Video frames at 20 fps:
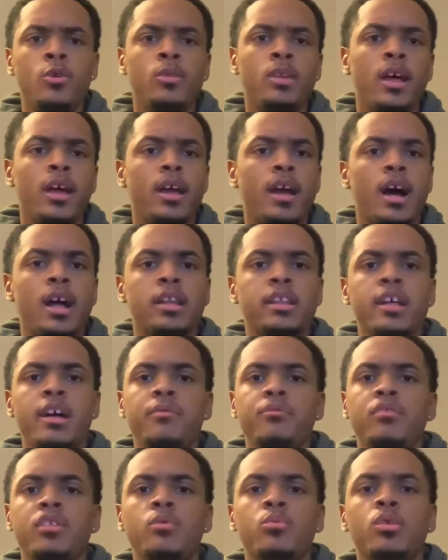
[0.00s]
Like, I
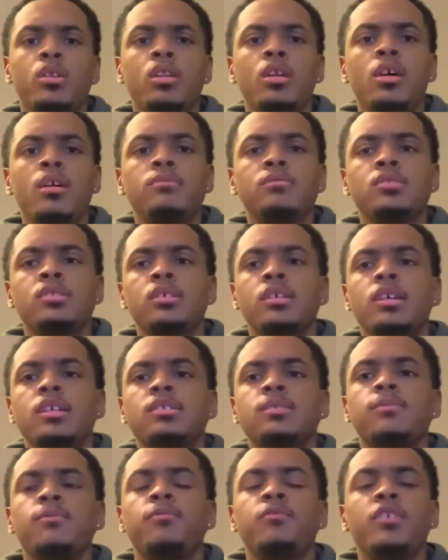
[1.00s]
definitely would love to get
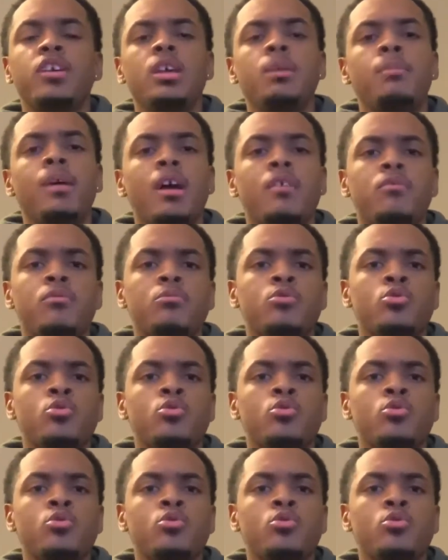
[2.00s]
some feedback from you